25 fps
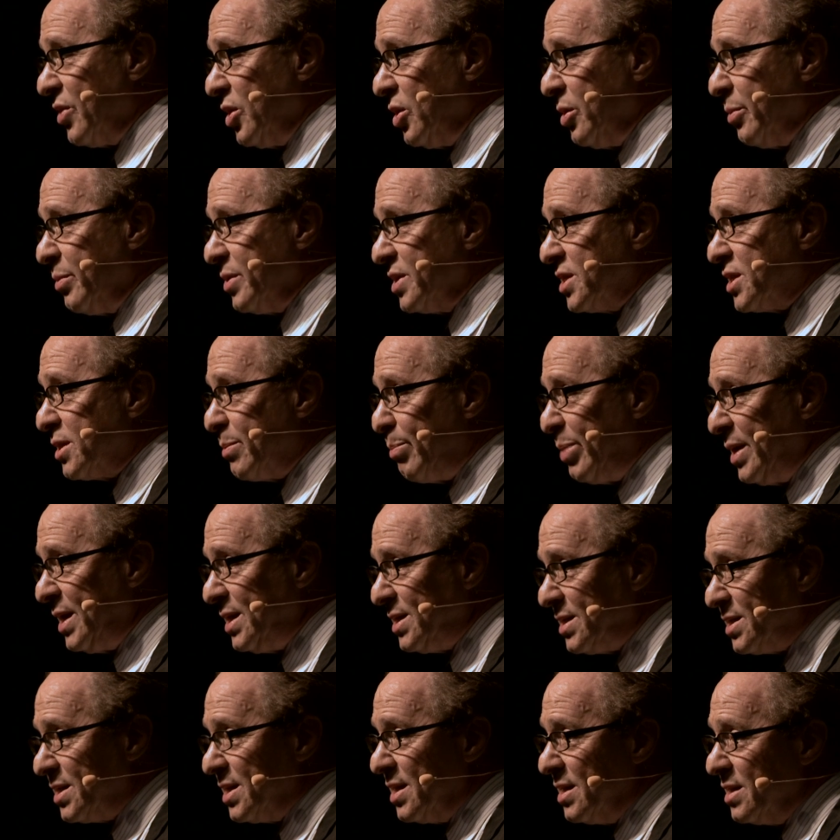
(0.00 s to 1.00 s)
the human
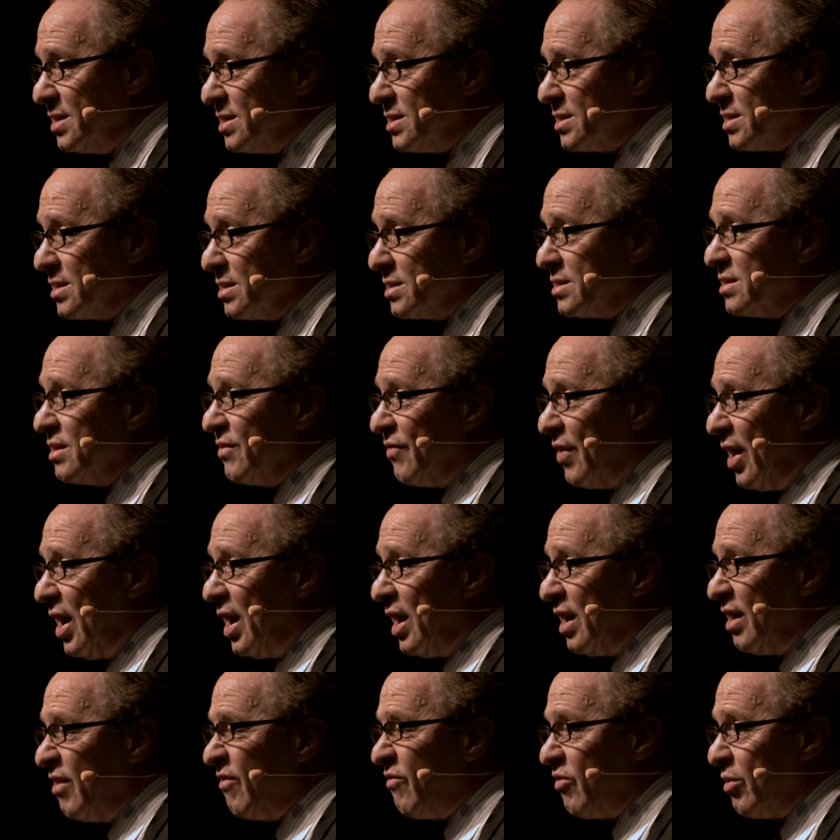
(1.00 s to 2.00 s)
species to
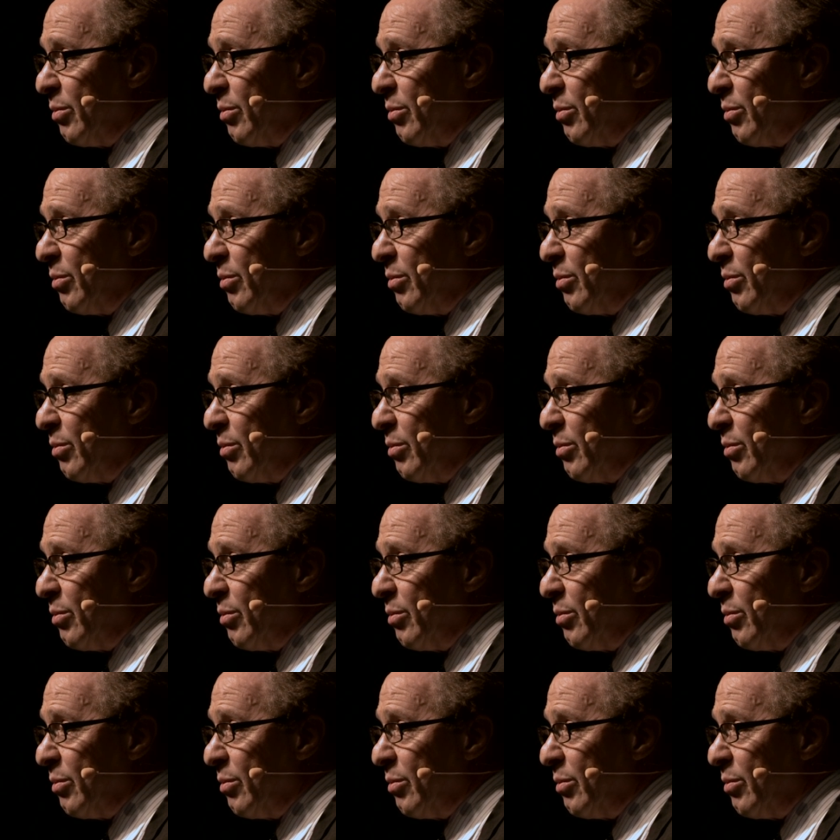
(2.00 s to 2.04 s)
survive,